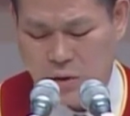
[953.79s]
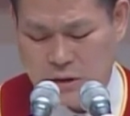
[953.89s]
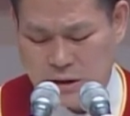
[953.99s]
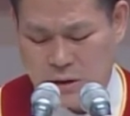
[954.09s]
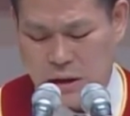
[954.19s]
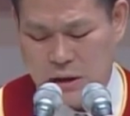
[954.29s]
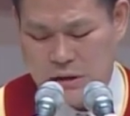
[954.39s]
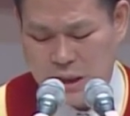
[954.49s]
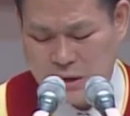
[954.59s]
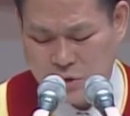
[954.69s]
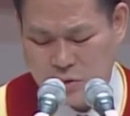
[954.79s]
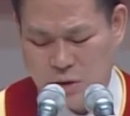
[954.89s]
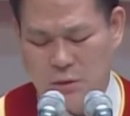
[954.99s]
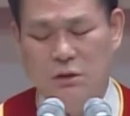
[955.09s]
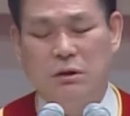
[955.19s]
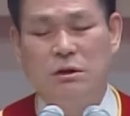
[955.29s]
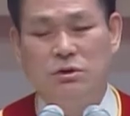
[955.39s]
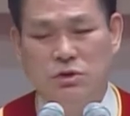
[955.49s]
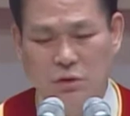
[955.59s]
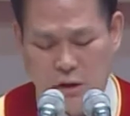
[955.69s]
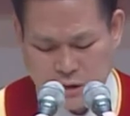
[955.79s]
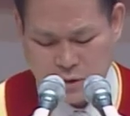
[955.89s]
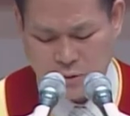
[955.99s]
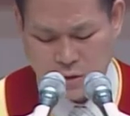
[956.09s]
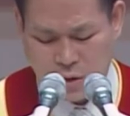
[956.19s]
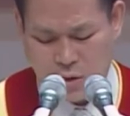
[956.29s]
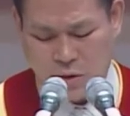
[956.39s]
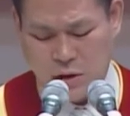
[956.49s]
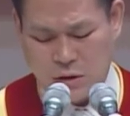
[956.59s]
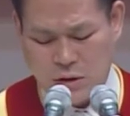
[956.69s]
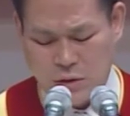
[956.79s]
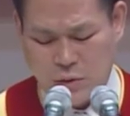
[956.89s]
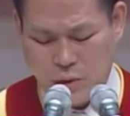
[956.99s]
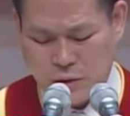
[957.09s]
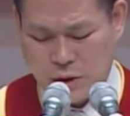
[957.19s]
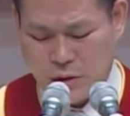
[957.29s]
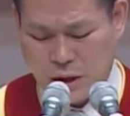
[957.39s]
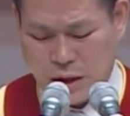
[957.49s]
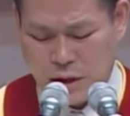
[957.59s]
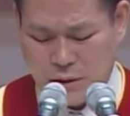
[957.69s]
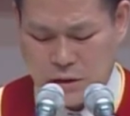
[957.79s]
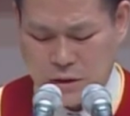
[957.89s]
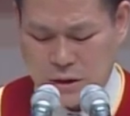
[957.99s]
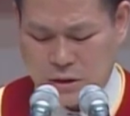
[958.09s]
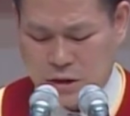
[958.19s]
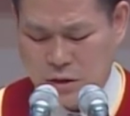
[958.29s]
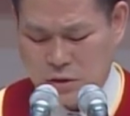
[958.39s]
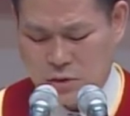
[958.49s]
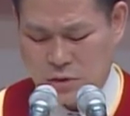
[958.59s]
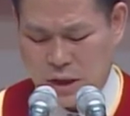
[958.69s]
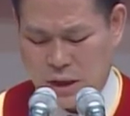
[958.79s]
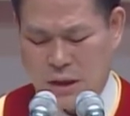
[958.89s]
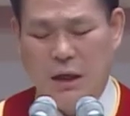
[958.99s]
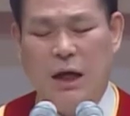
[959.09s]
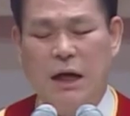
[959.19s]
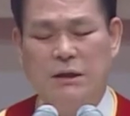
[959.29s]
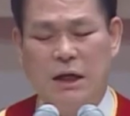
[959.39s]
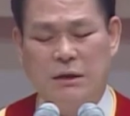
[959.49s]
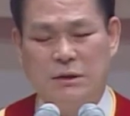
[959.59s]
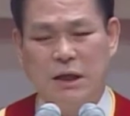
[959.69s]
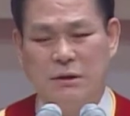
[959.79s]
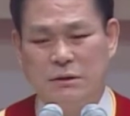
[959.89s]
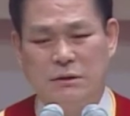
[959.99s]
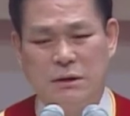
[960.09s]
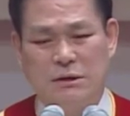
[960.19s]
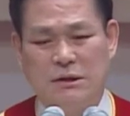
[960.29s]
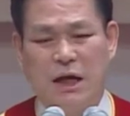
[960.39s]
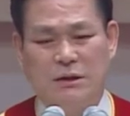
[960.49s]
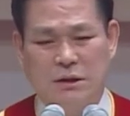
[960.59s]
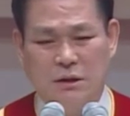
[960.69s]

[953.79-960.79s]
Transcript: Although those who directly crucified Jesus were the Roman soldiers, it was the Jews who asked